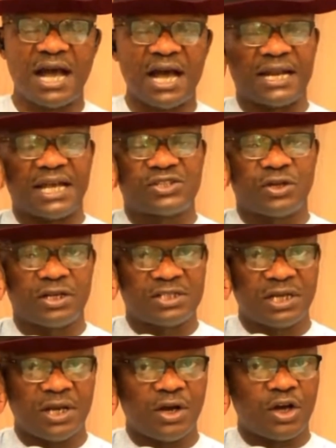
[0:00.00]
and as
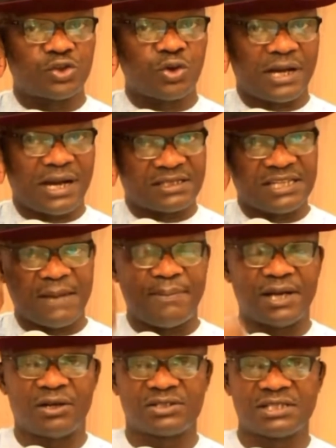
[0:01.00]
such, also cast their
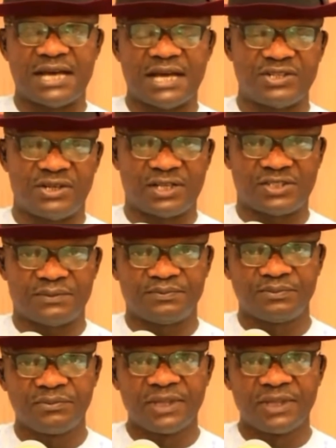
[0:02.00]
ballot in that direction.